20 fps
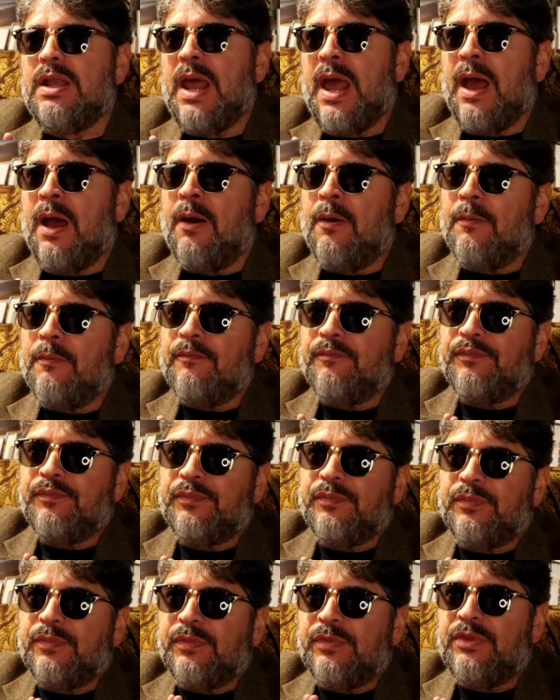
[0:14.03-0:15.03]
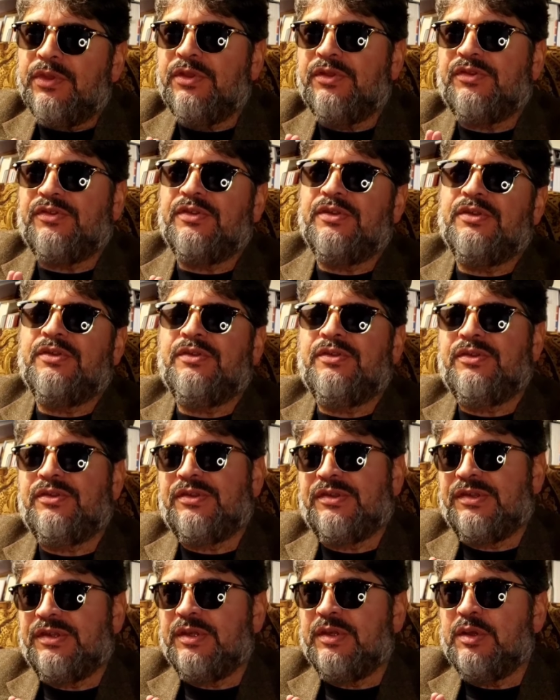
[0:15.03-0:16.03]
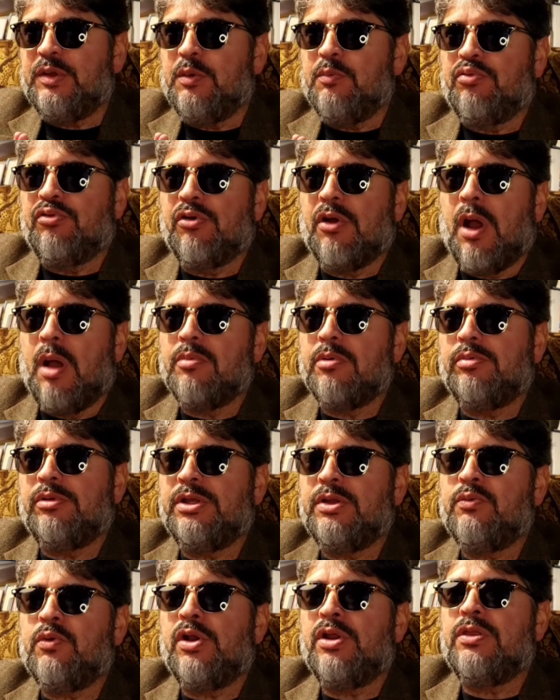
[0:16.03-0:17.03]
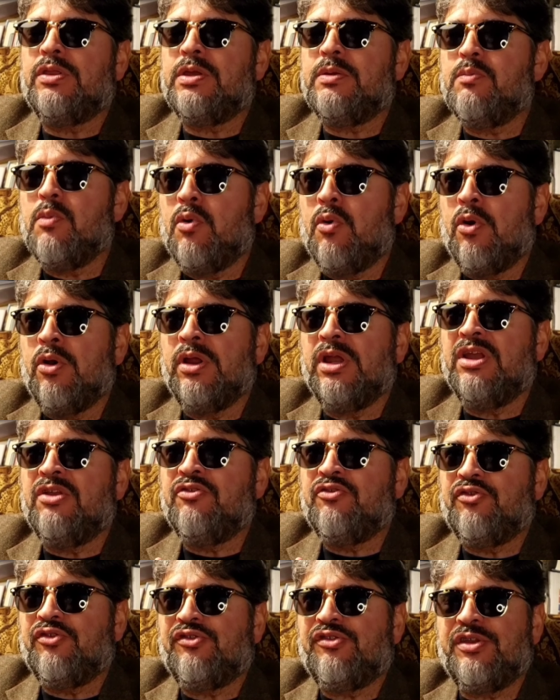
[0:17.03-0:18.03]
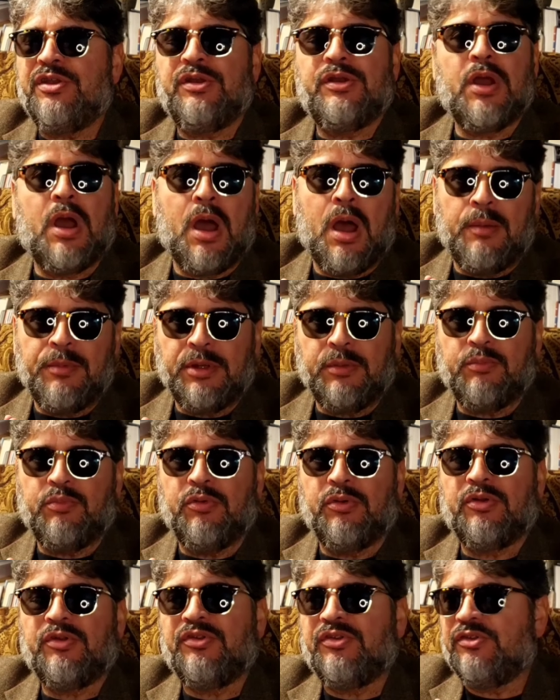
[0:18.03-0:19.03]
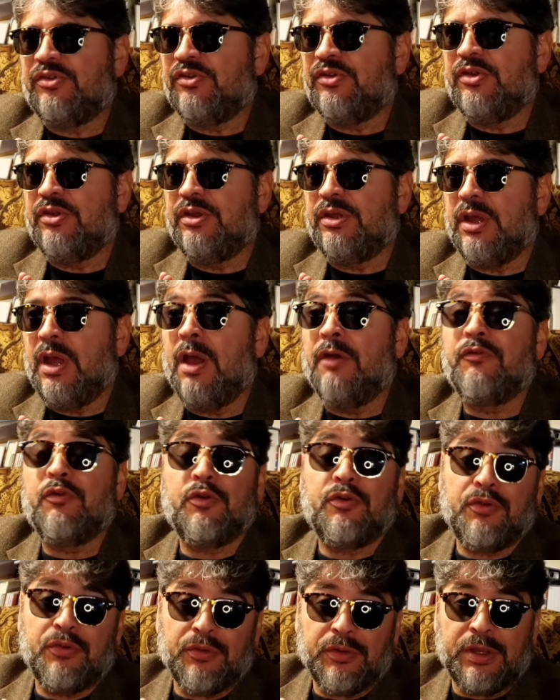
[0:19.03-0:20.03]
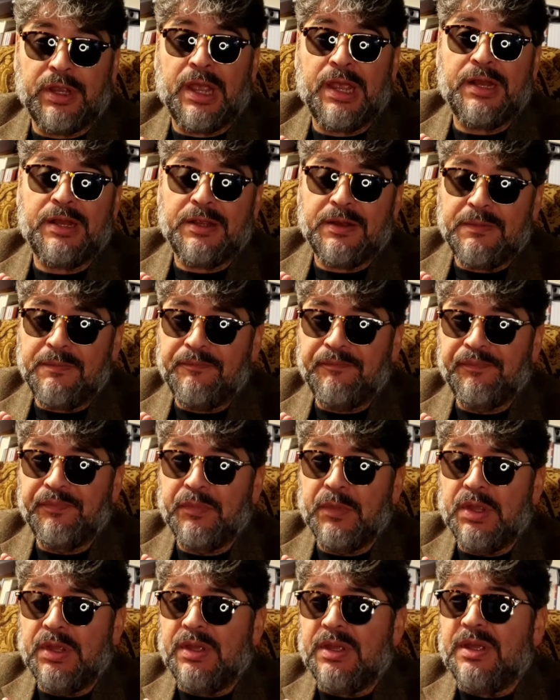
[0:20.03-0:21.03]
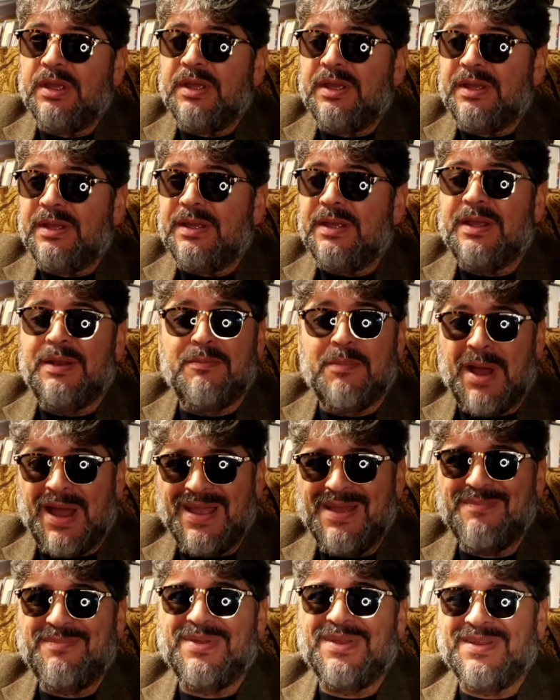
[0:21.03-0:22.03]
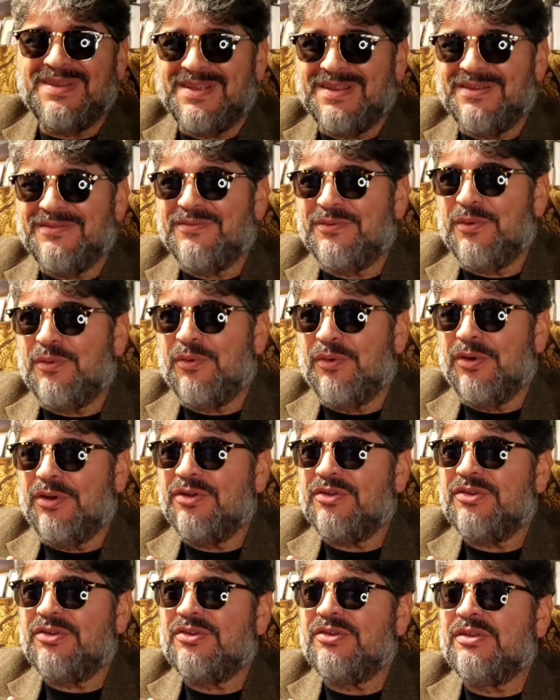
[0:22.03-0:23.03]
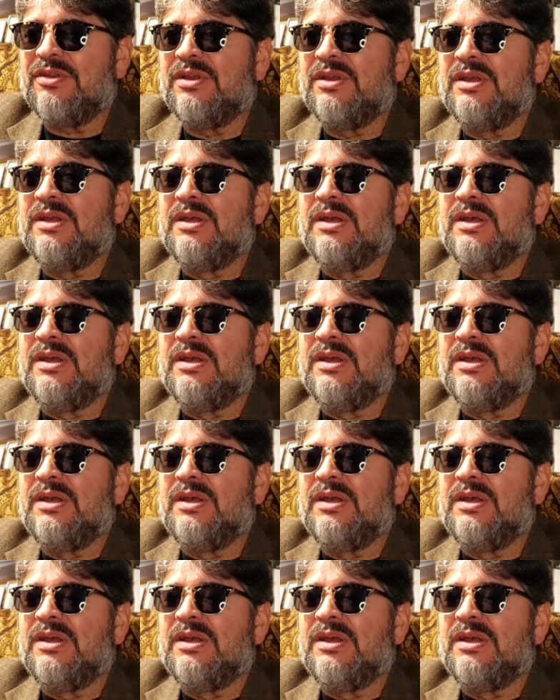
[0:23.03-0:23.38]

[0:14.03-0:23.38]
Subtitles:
Now, this is probably one of the more interesting comic books ever created, in my opinion, of course.